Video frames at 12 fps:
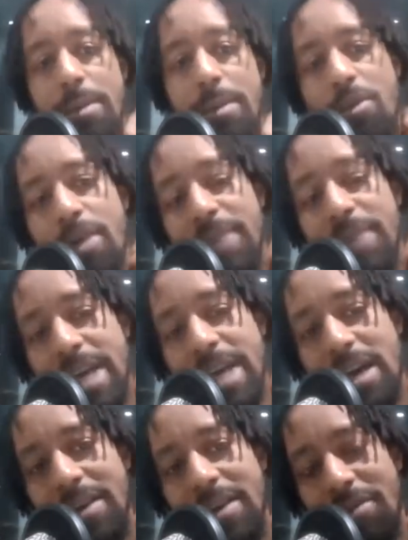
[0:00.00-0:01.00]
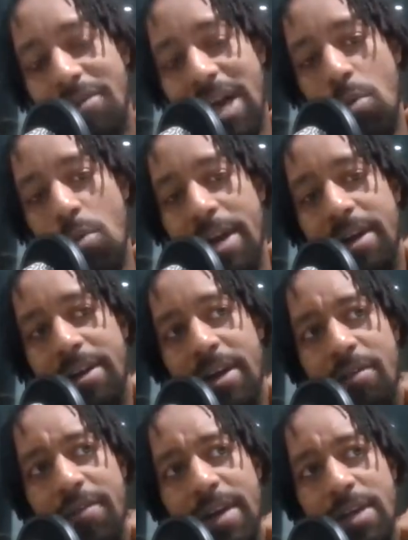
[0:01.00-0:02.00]
remember the other game when
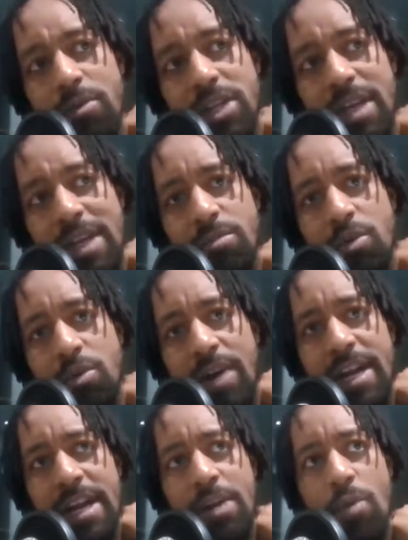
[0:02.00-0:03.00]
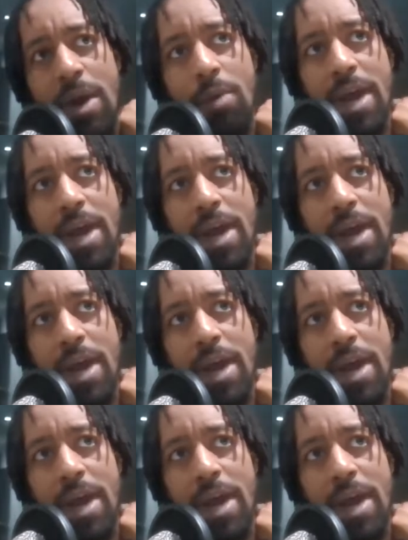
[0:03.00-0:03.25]
I think it was against Marine anyway,